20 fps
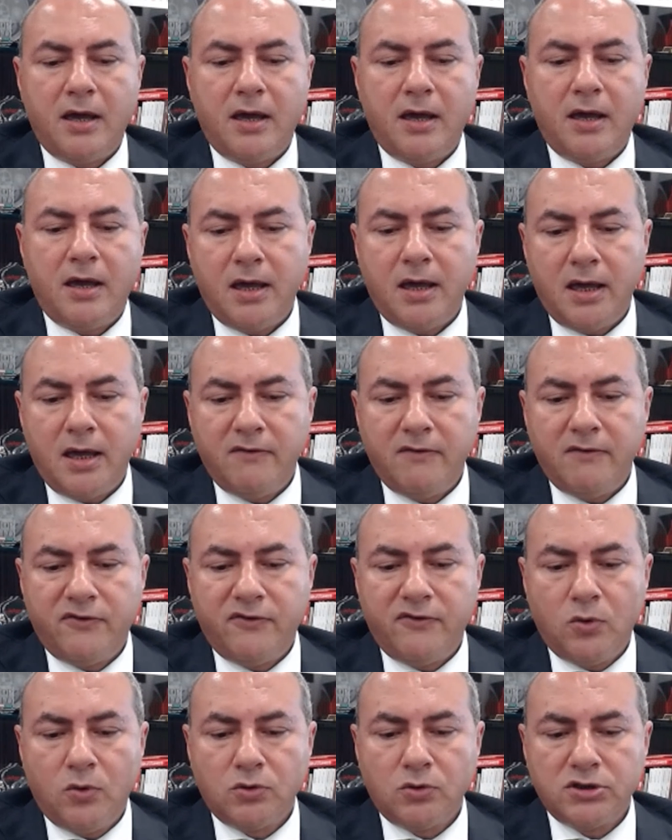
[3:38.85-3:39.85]
If
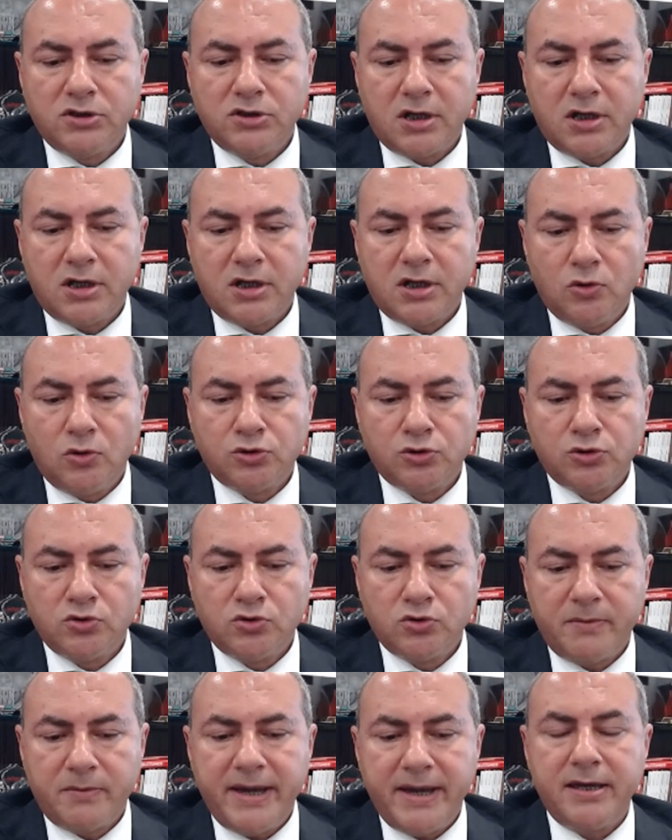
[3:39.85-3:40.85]
you want to discuss also
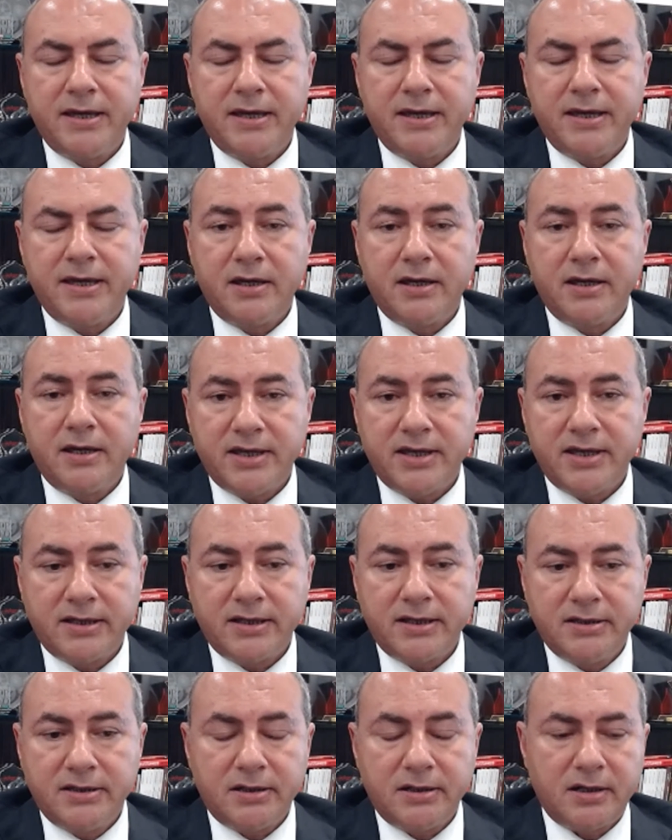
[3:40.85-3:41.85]
the banking
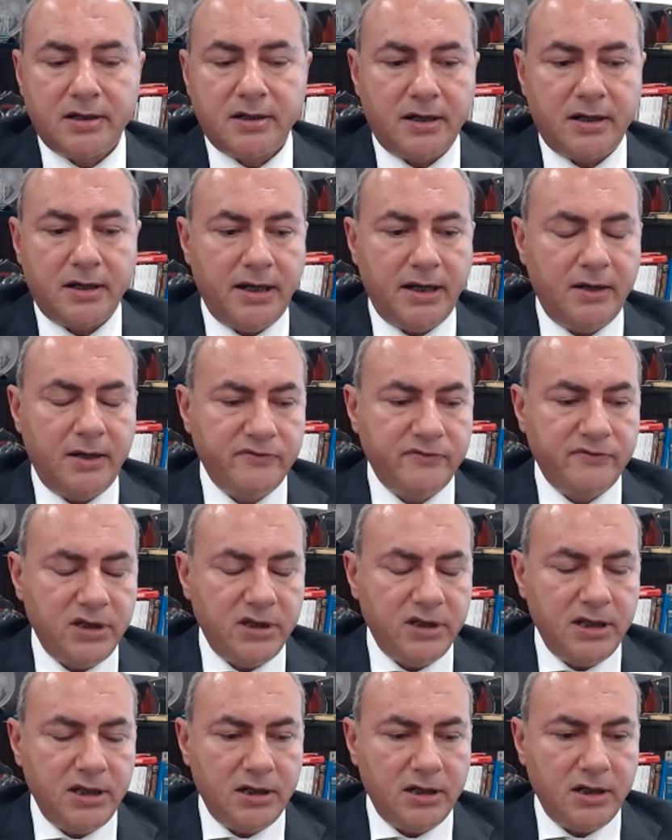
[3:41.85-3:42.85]
sector, we've
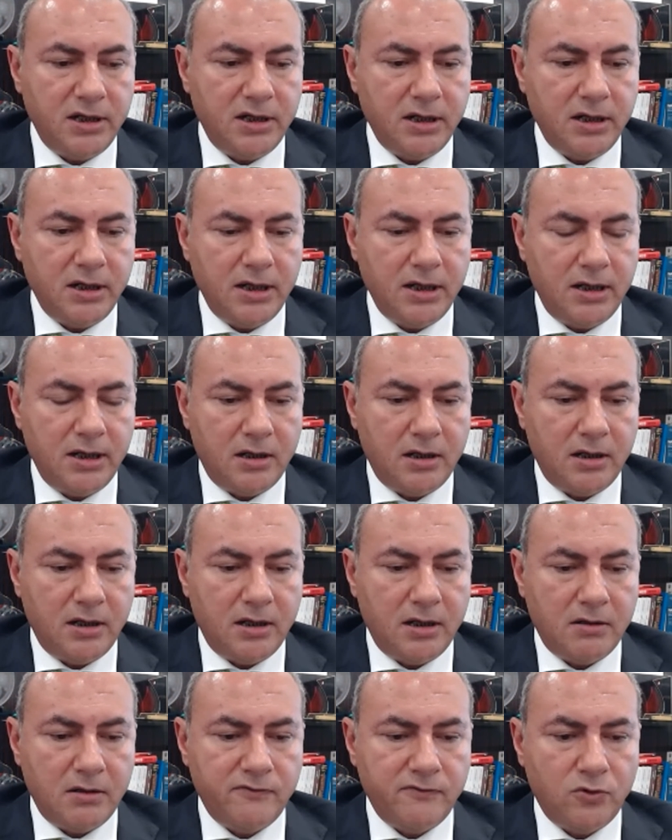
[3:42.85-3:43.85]
seen
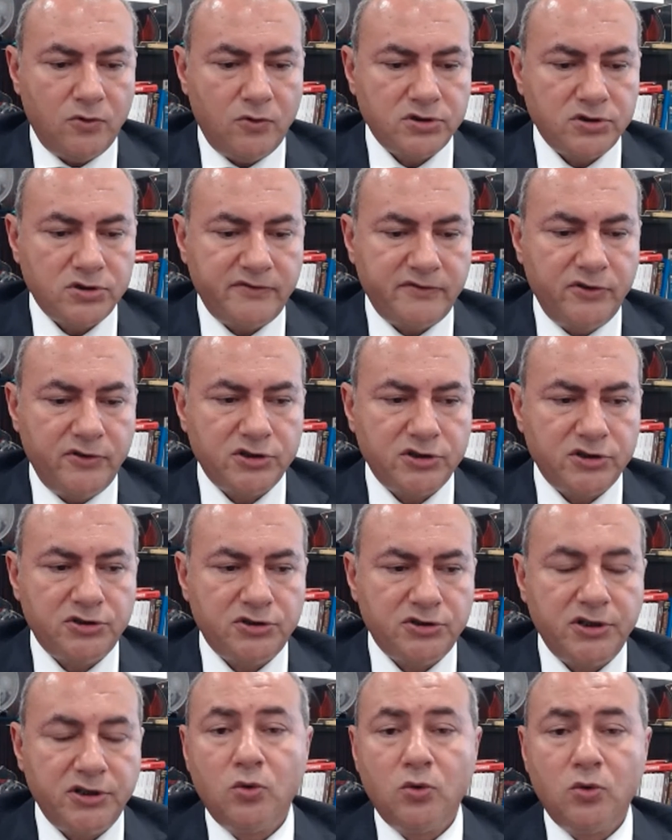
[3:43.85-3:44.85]
for the first
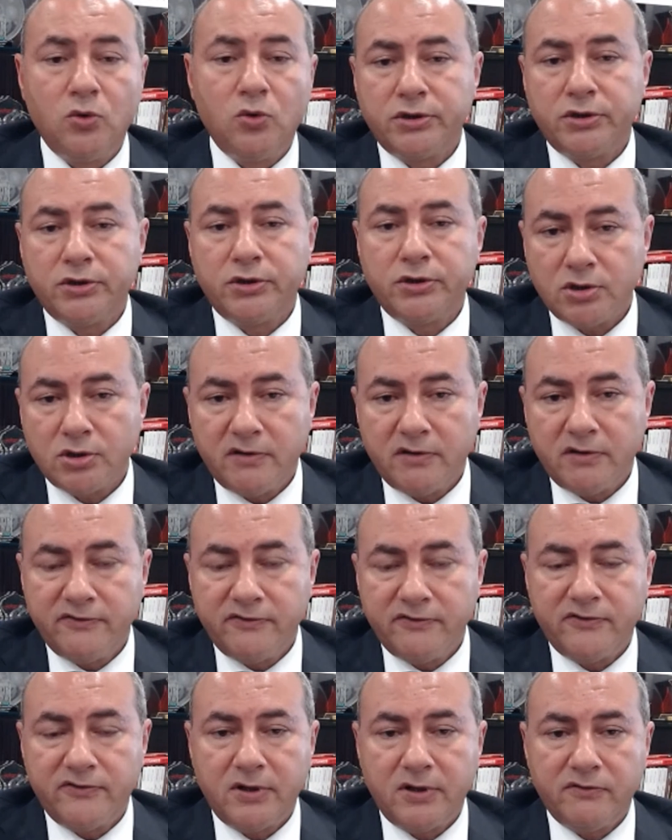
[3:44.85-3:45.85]
3 quarters of
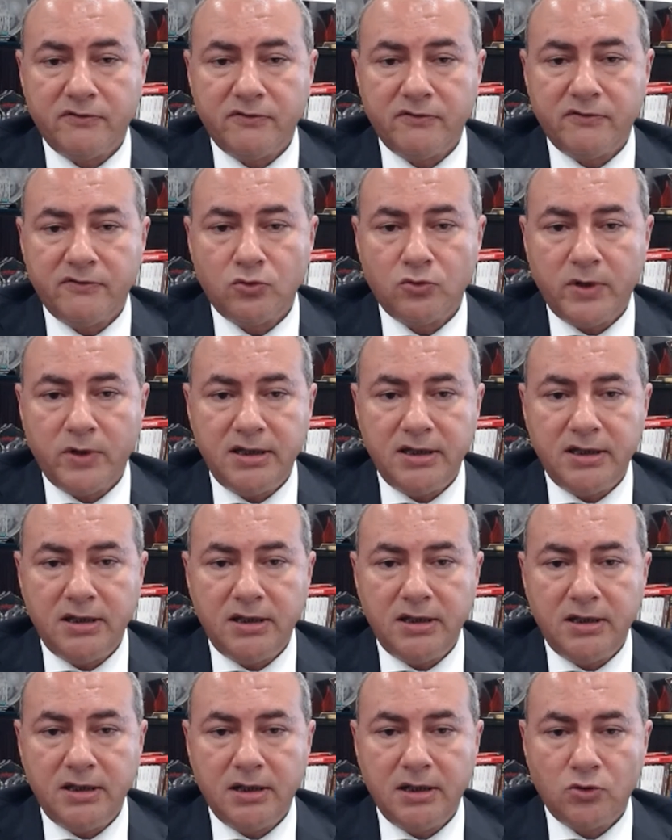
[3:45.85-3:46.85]

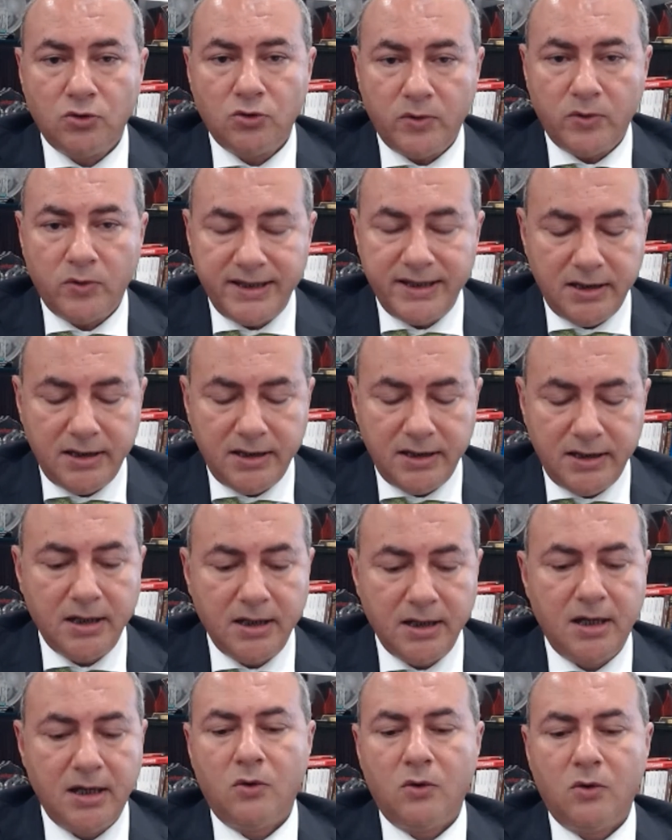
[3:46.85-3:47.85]
2020,
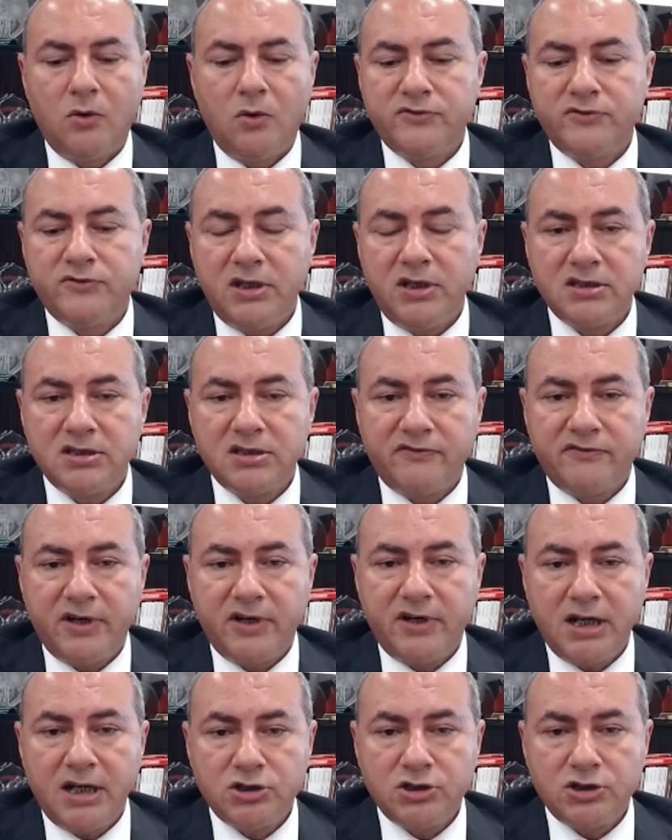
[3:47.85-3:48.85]
we've seen the
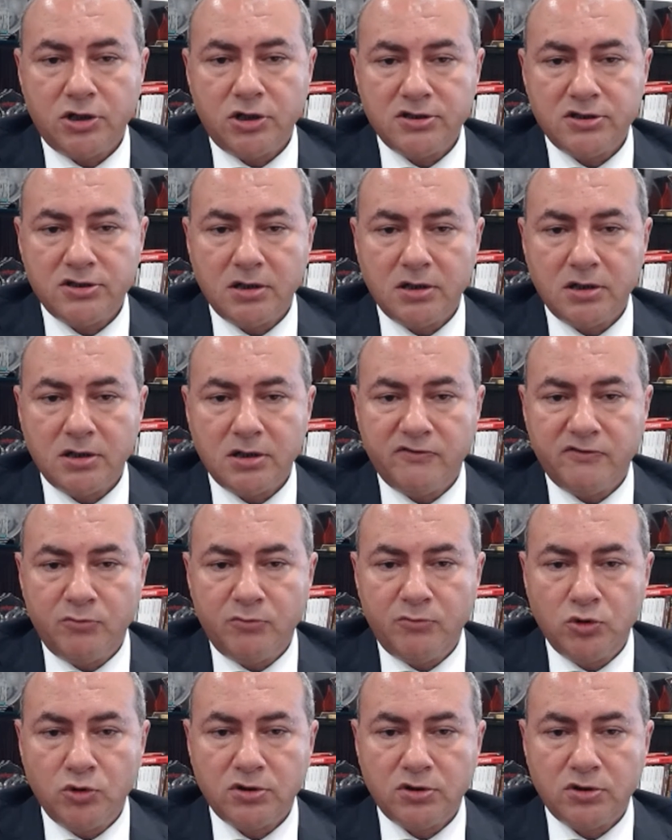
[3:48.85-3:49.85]
financial results of
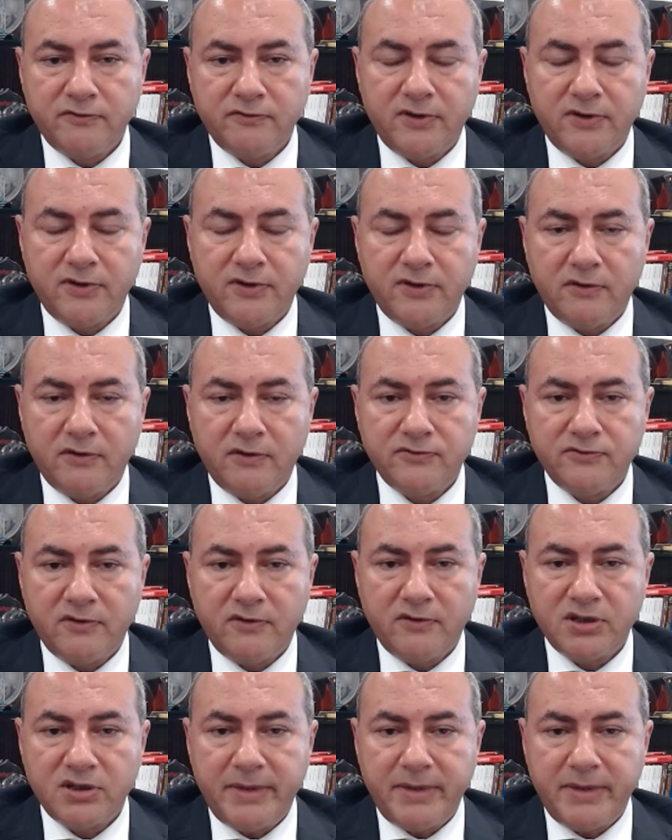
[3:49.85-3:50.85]
most of
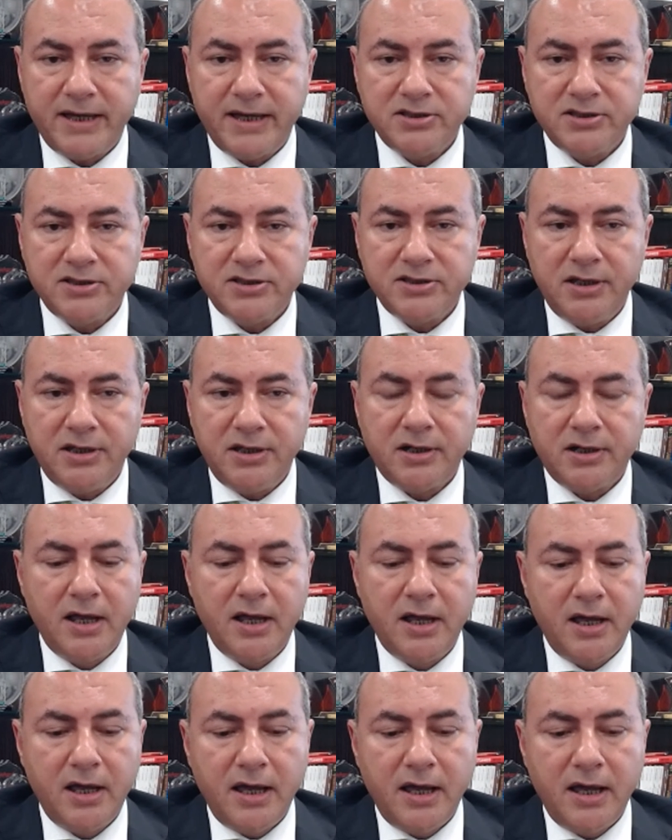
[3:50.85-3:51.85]
the banks here,
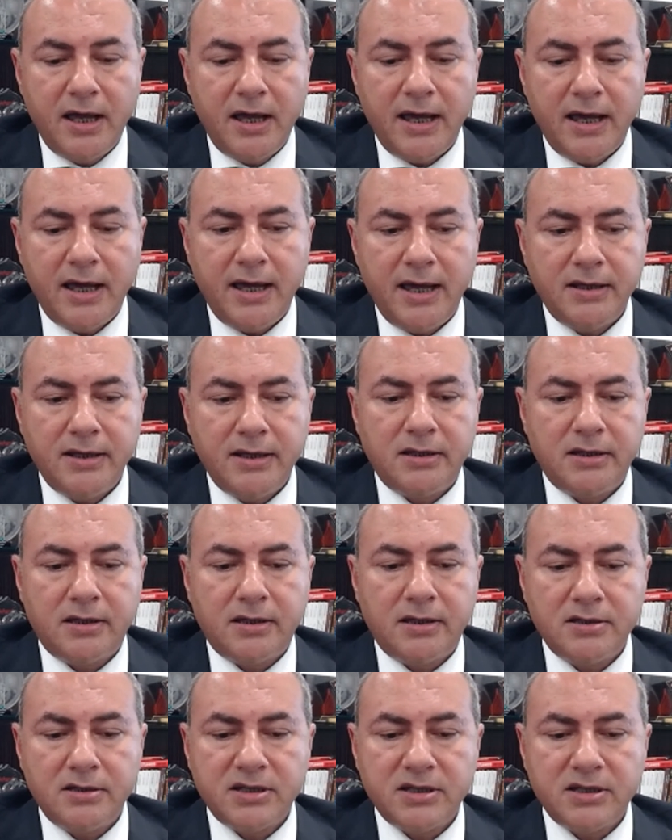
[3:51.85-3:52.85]
and
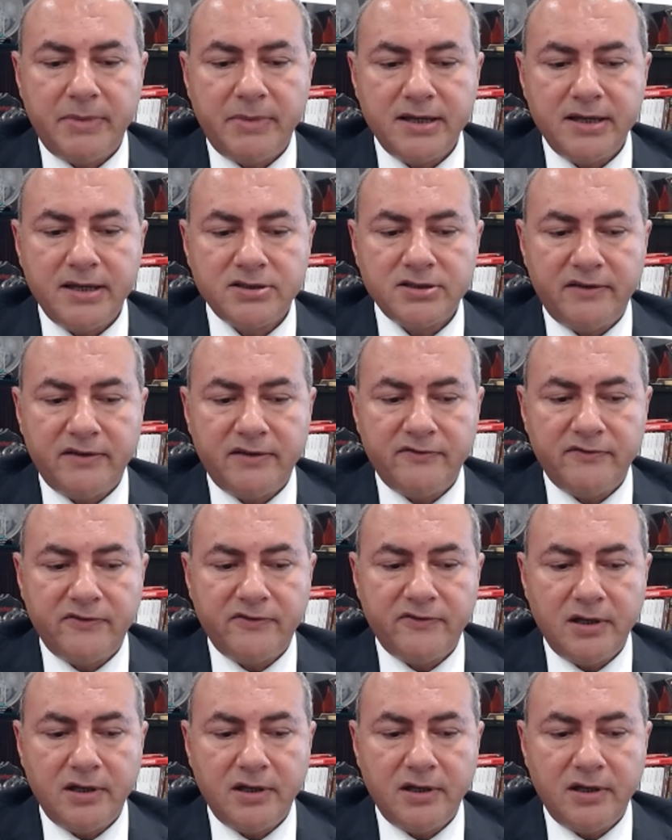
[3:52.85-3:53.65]
the banks have,